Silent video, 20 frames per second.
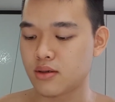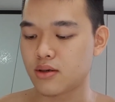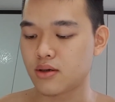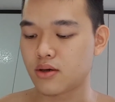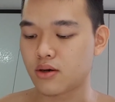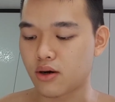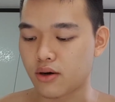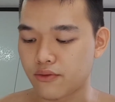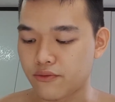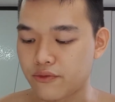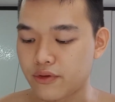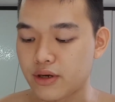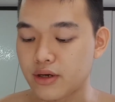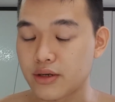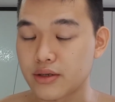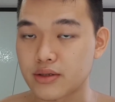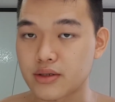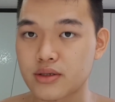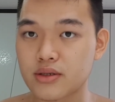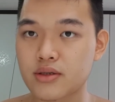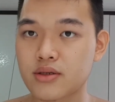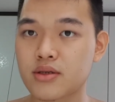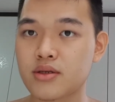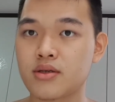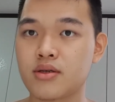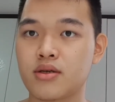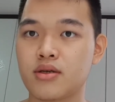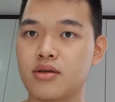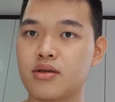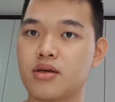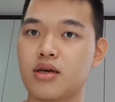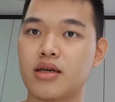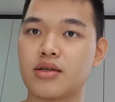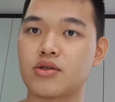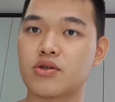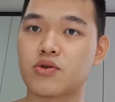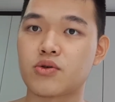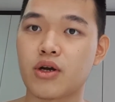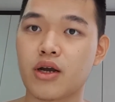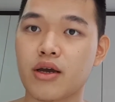confidence and
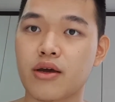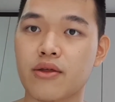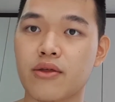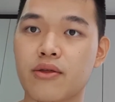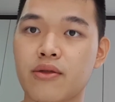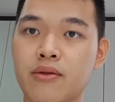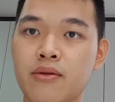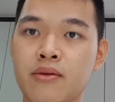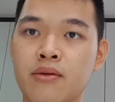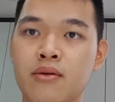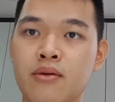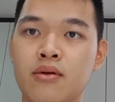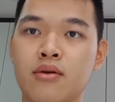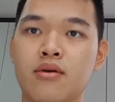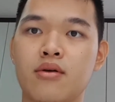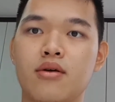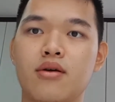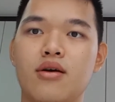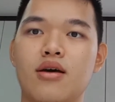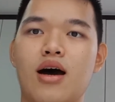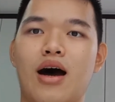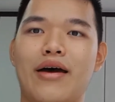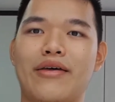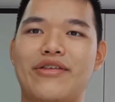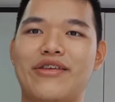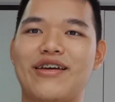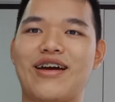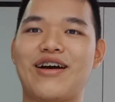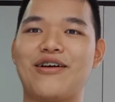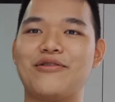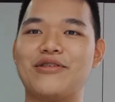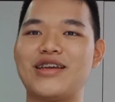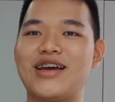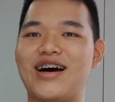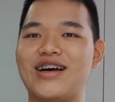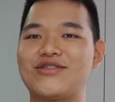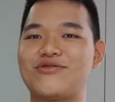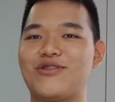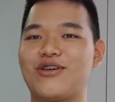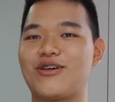strength. I think I only
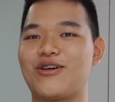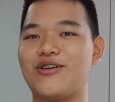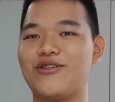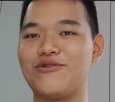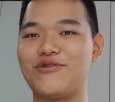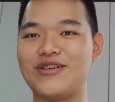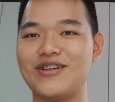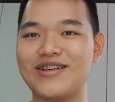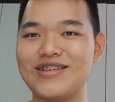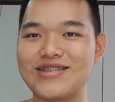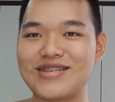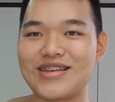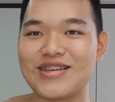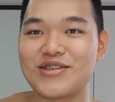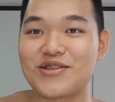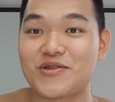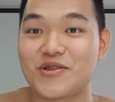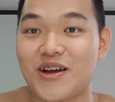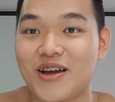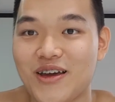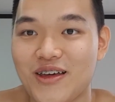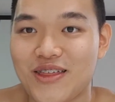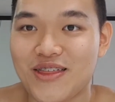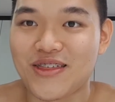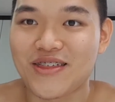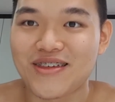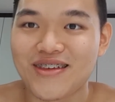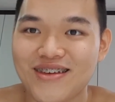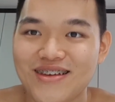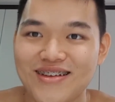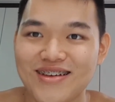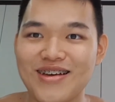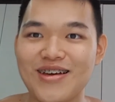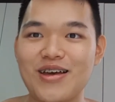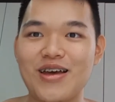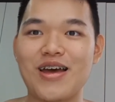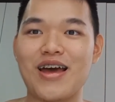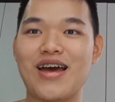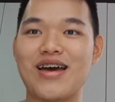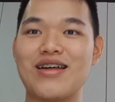ask for confidence and strength
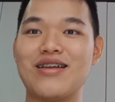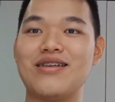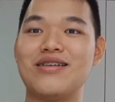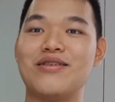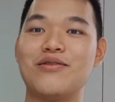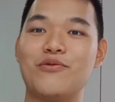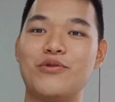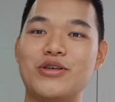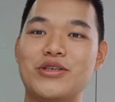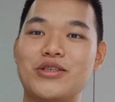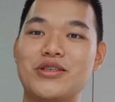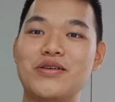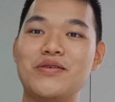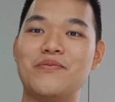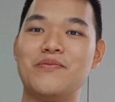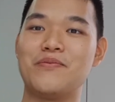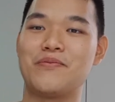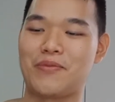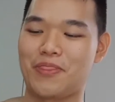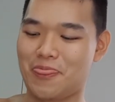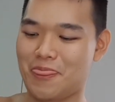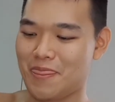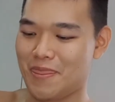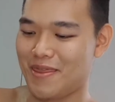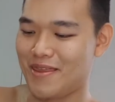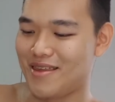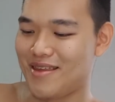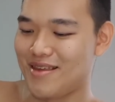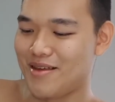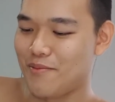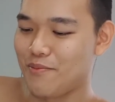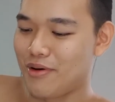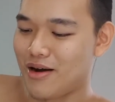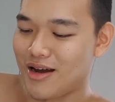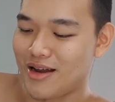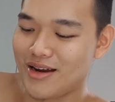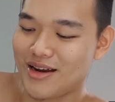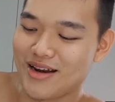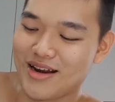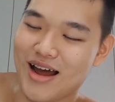and wisdom,
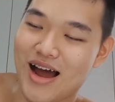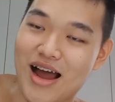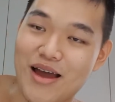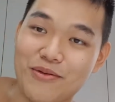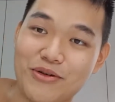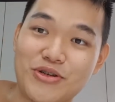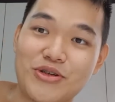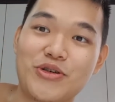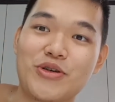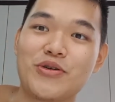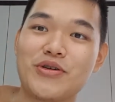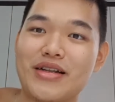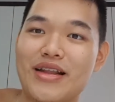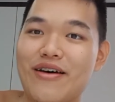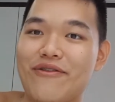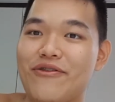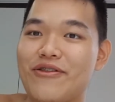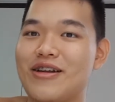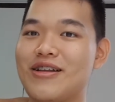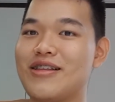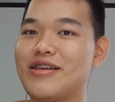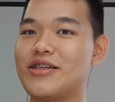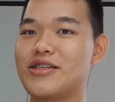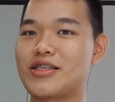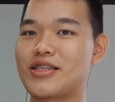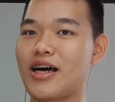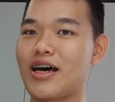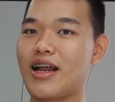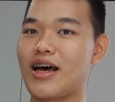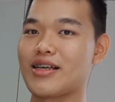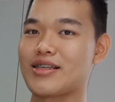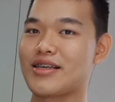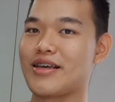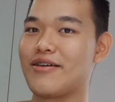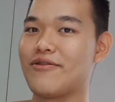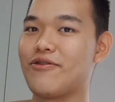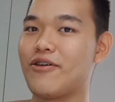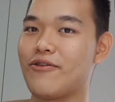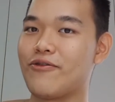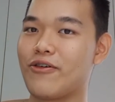but I should definitely start
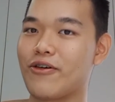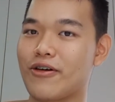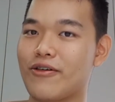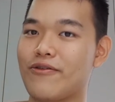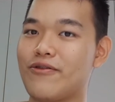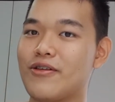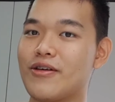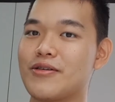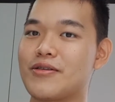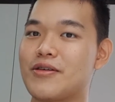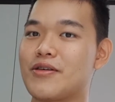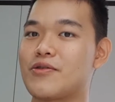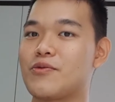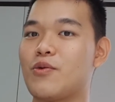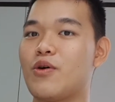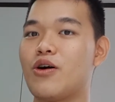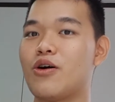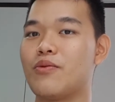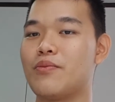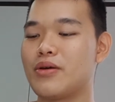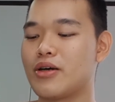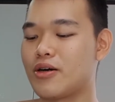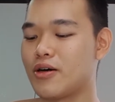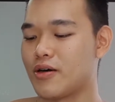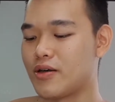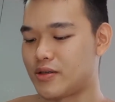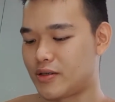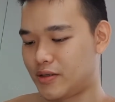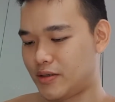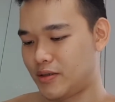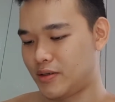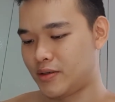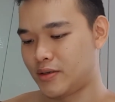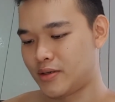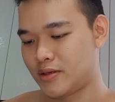asking for forgiveness as well because